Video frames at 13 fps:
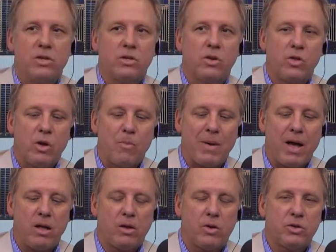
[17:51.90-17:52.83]
so the
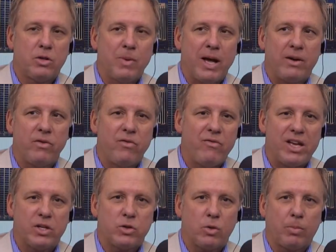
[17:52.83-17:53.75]
amount, large amount of
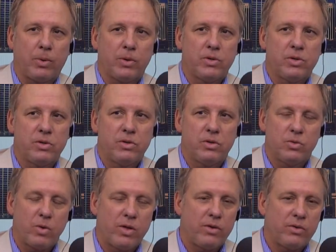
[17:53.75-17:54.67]
investor purchases,
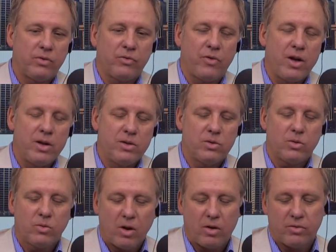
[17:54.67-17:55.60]
whether it's funds
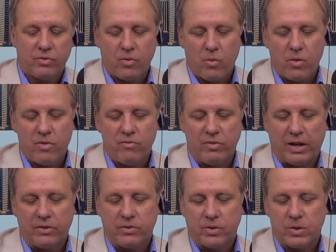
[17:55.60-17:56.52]
or, or foreign
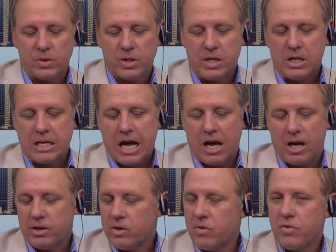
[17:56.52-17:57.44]
investors, uh,
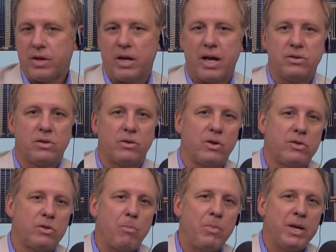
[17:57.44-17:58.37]
you don't think has a,
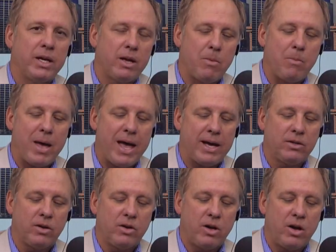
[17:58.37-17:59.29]
has a big
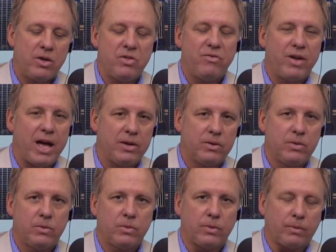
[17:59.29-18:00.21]
impact on, on the
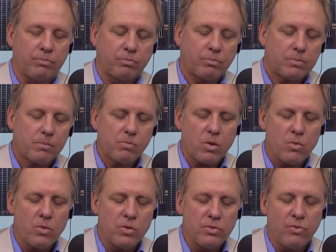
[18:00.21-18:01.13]
values,
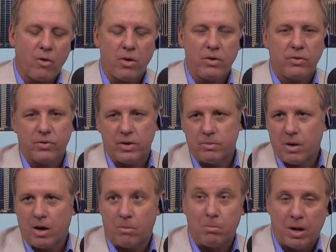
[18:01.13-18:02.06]
or as far as the
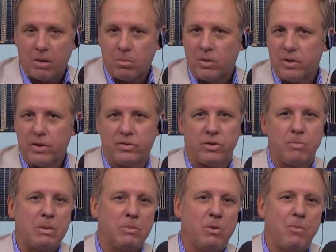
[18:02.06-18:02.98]
a bubble that some
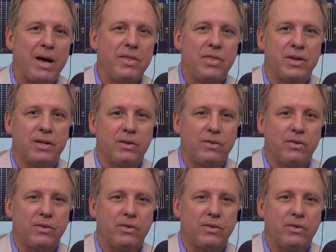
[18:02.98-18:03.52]
people might think